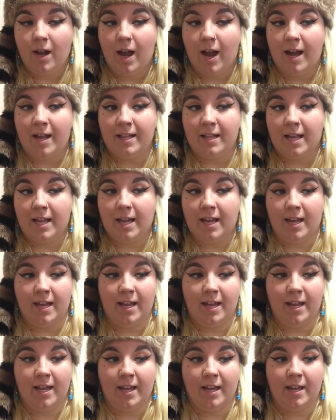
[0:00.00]
And
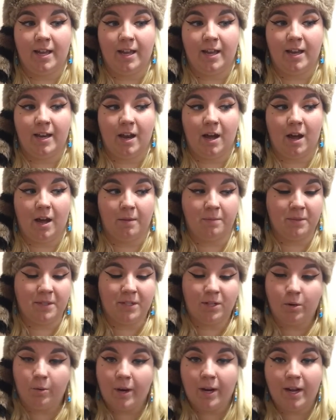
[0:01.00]
then I'm
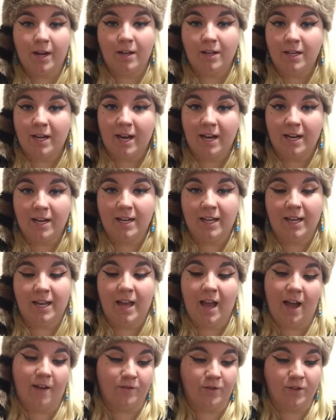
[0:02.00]
still working on
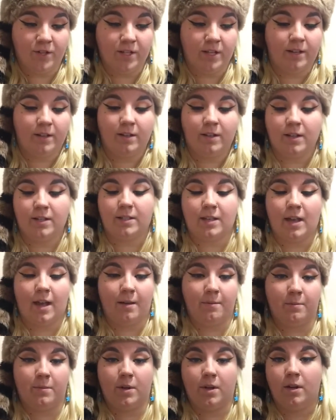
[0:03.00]
editing everything because
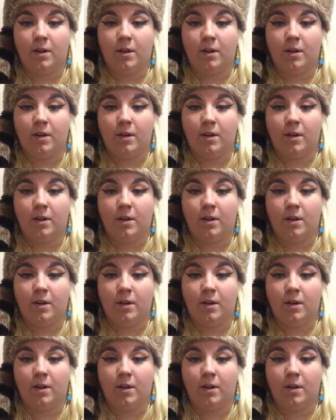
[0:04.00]
I'm